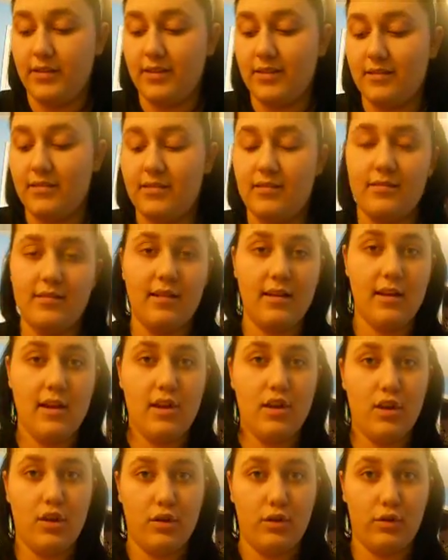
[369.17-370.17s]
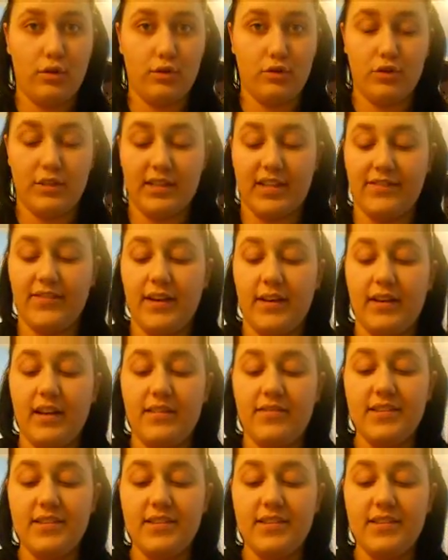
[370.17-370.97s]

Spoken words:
This is a little trick I found.